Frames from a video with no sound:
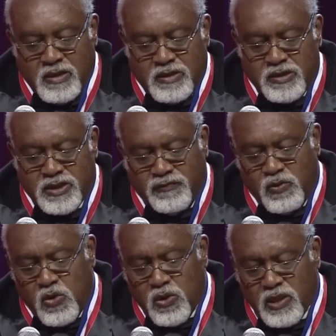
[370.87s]
The
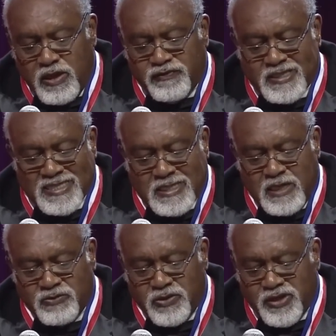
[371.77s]
Civil War left
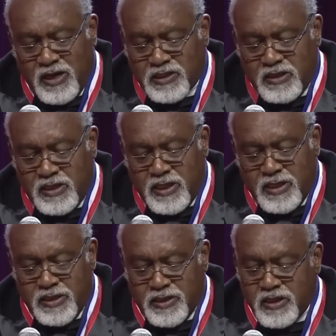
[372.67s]
600,000
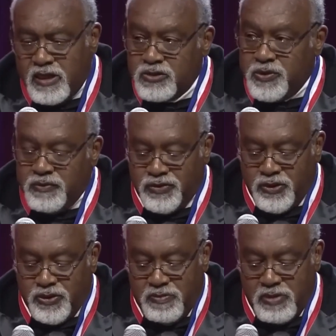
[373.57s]
dead in a country of
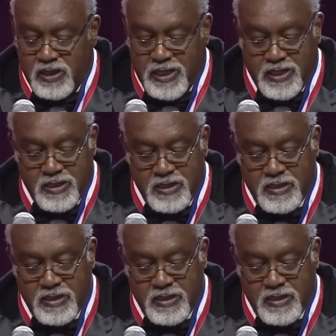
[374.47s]
30 million.